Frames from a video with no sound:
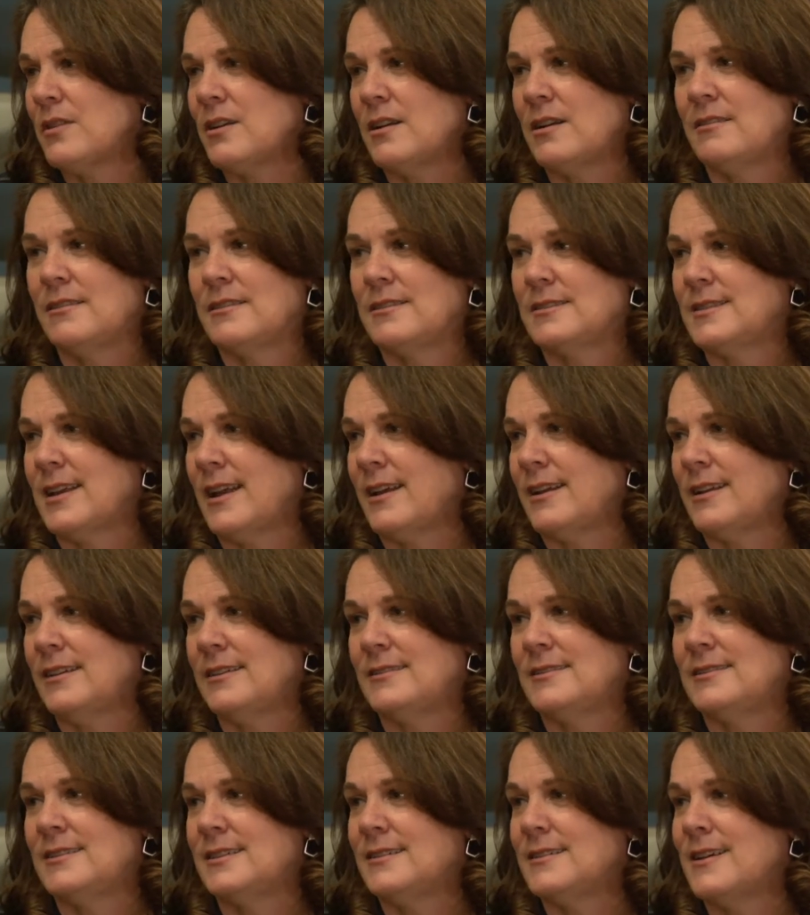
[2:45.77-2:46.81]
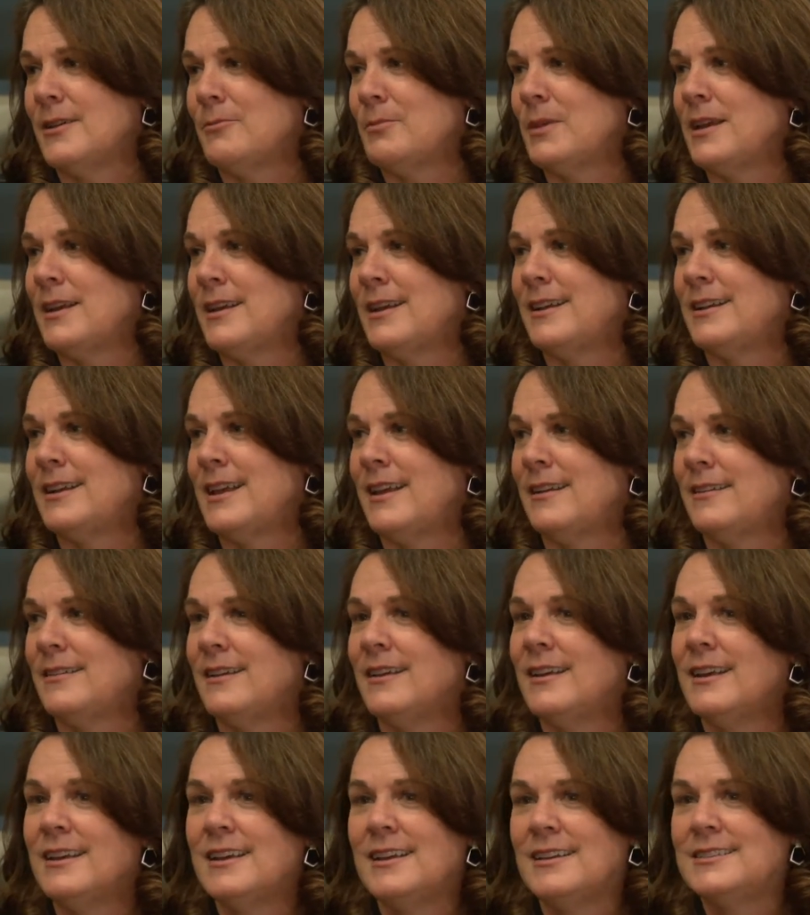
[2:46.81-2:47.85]
that are excited to come in and
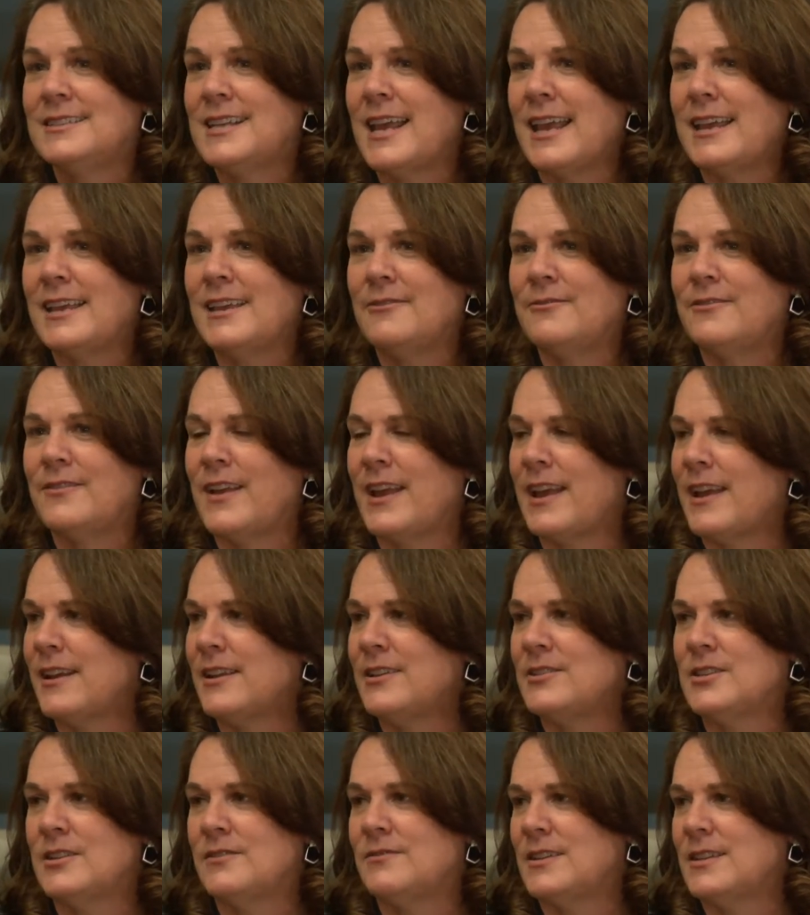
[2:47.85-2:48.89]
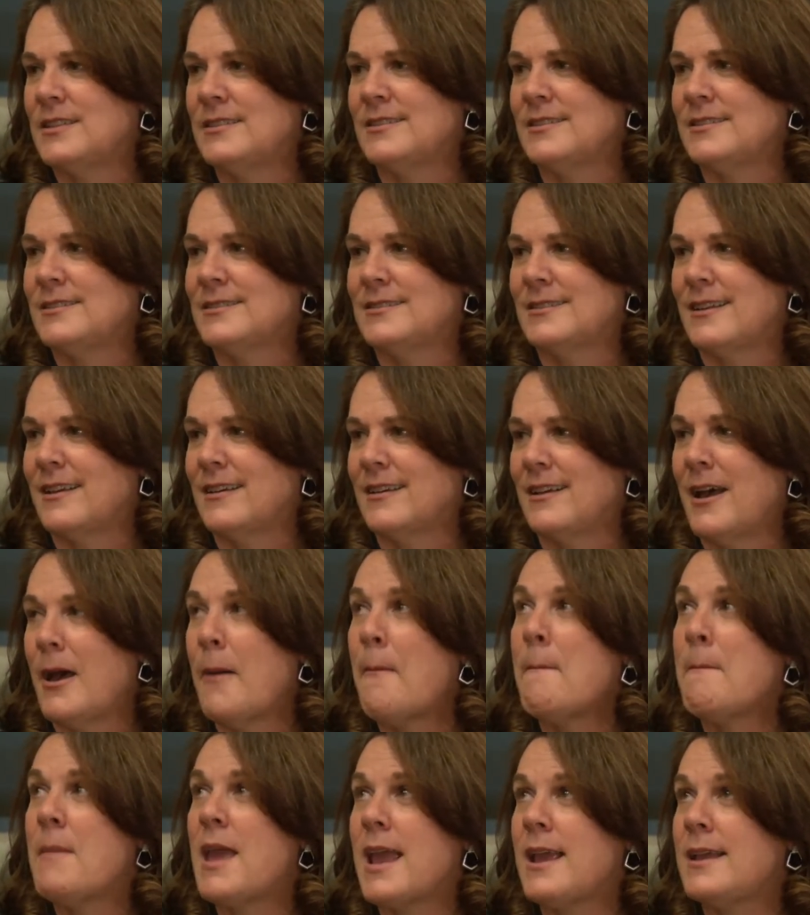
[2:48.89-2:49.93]
take advantage of this
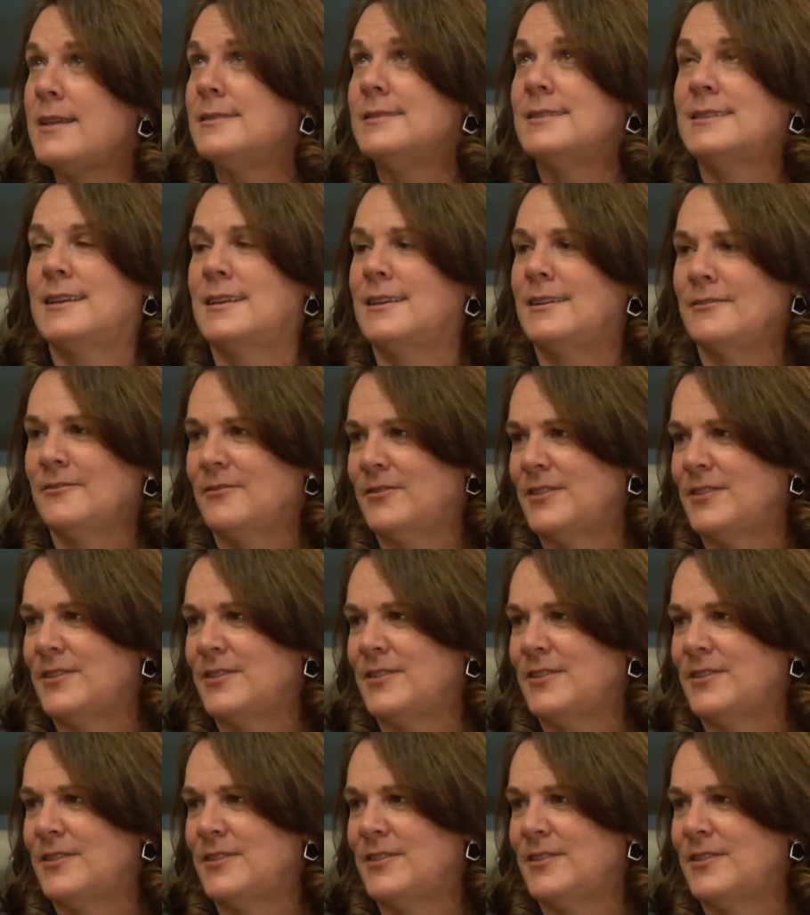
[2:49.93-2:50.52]
amazing